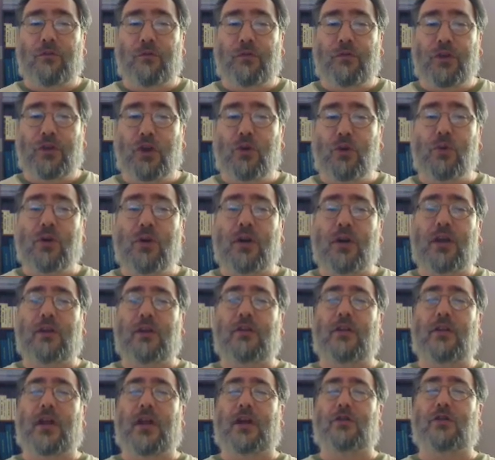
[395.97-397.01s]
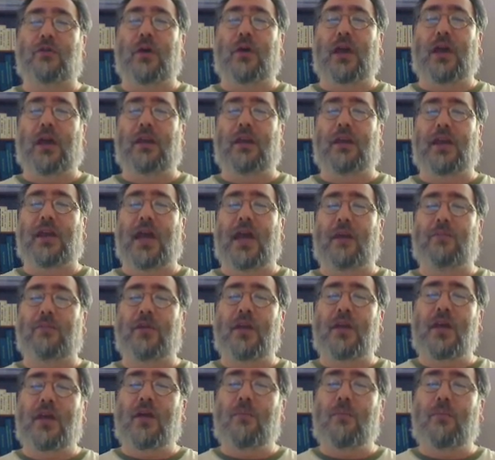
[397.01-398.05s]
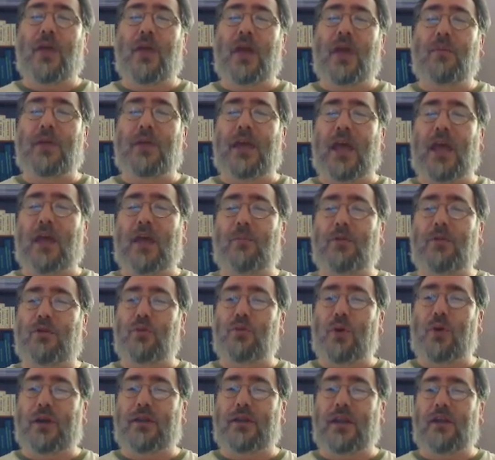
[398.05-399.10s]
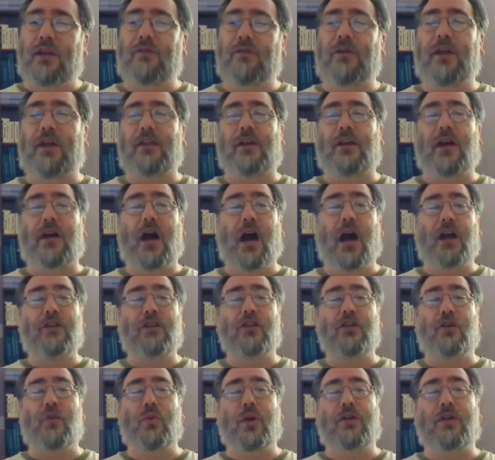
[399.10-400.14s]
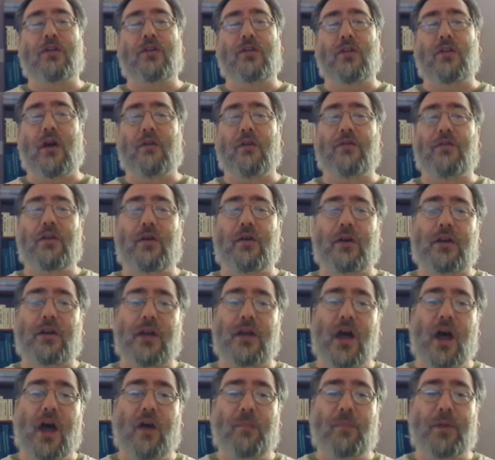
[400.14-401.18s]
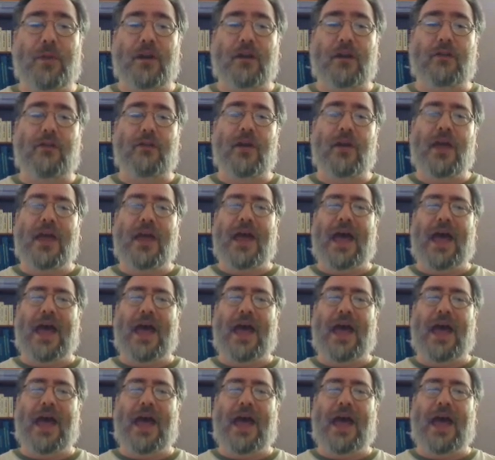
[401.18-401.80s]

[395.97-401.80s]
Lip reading: fewer intellectual handicaps may be able to identify the consequences of their incompetence.